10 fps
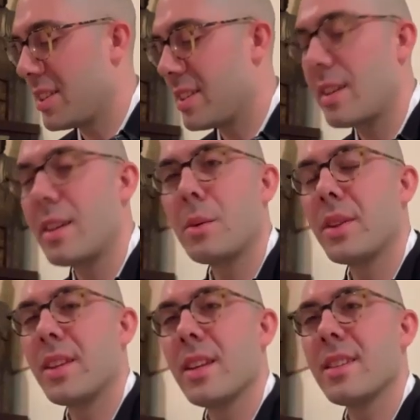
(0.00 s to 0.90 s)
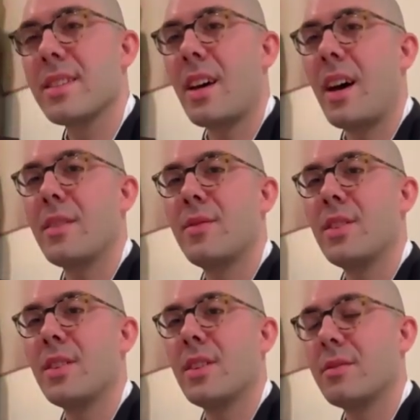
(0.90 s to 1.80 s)
just sitting with this, I
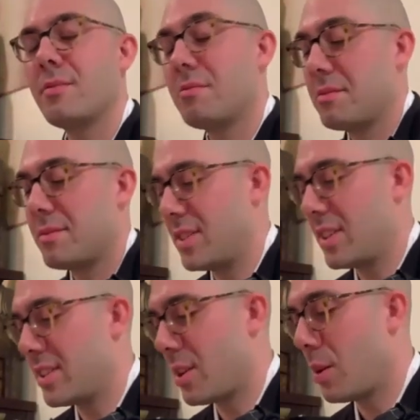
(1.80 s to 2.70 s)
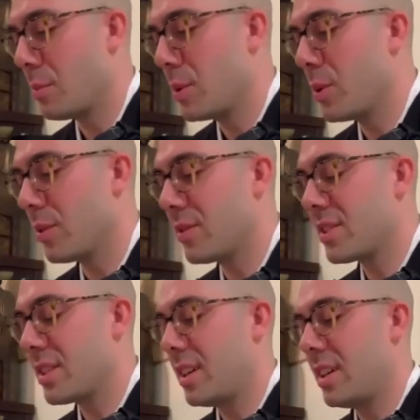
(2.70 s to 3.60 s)
feel just so moved
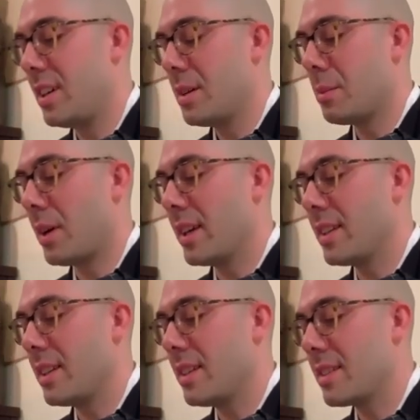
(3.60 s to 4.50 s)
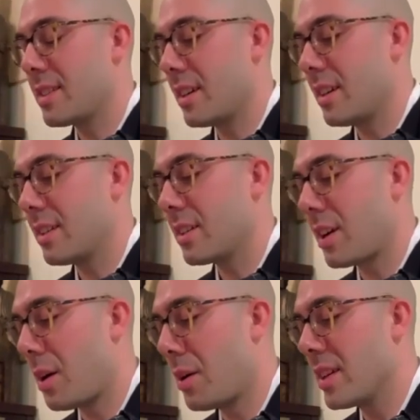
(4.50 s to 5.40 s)
by these, the
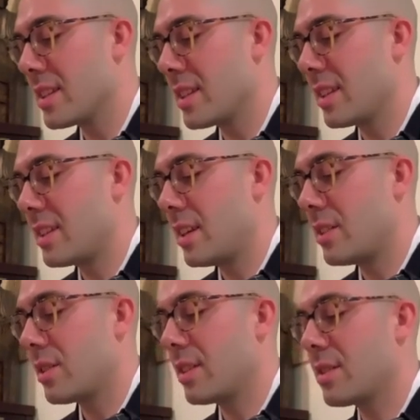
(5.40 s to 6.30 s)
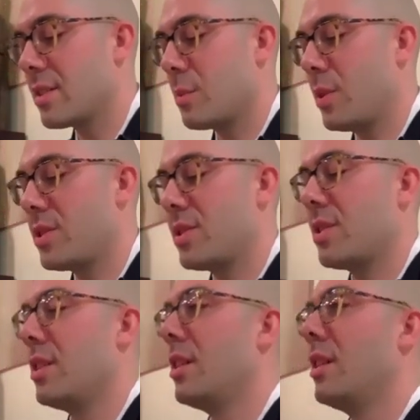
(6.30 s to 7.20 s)
koans and the teachings,
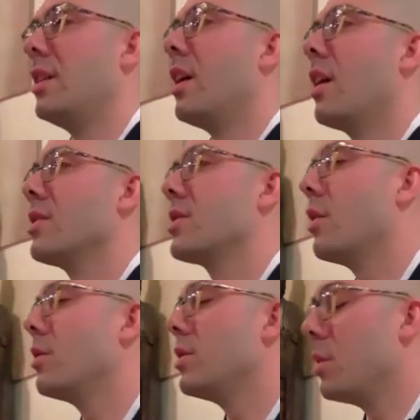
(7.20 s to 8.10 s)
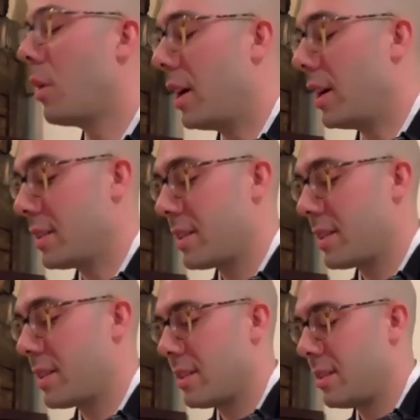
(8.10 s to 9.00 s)
which are so
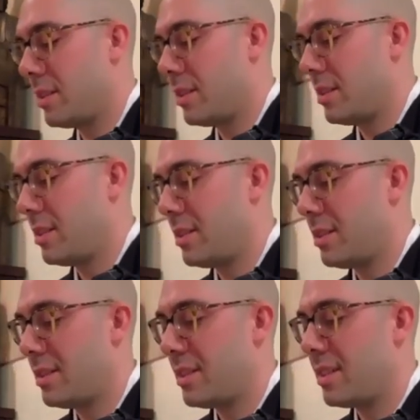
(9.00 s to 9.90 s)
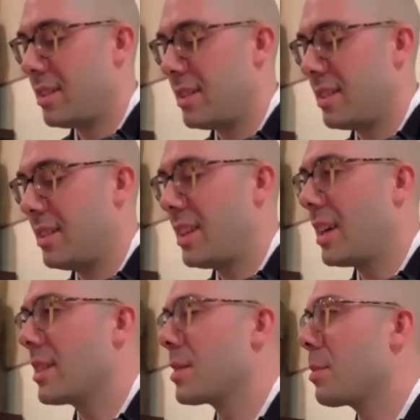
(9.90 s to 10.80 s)
nuanced.
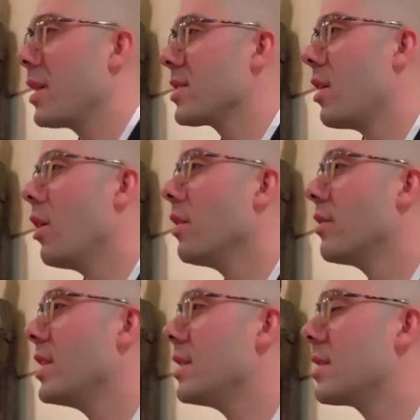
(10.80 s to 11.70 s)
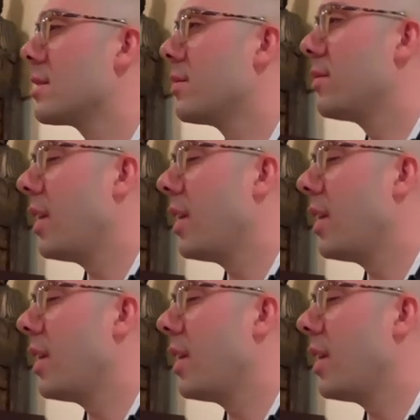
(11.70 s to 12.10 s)
They express all of these